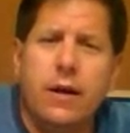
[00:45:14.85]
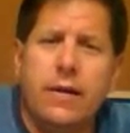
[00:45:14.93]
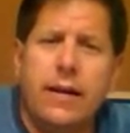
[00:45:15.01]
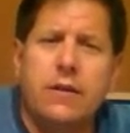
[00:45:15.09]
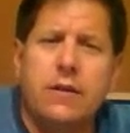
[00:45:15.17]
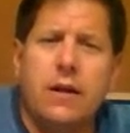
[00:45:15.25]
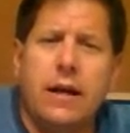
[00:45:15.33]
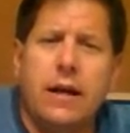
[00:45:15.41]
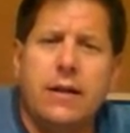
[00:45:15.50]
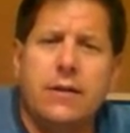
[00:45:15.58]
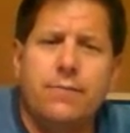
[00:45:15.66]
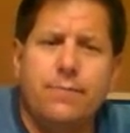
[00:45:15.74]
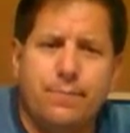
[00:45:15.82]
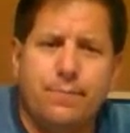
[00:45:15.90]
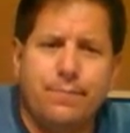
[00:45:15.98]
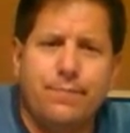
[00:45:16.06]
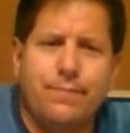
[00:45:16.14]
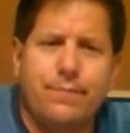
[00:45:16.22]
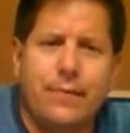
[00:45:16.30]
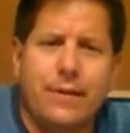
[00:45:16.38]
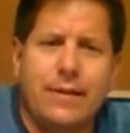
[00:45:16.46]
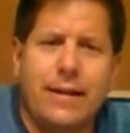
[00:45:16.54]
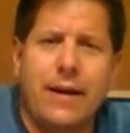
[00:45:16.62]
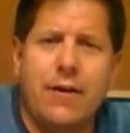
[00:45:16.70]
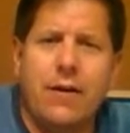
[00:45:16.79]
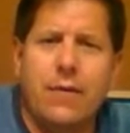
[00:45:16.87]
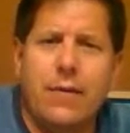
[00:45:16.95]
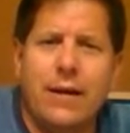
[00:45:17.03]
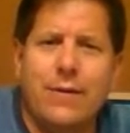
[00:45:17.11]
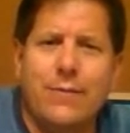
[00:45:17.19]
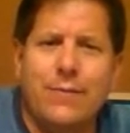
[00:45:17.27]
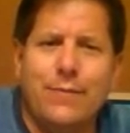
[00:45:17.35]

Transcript: Thanks a lot, guys. Take care now. Bye.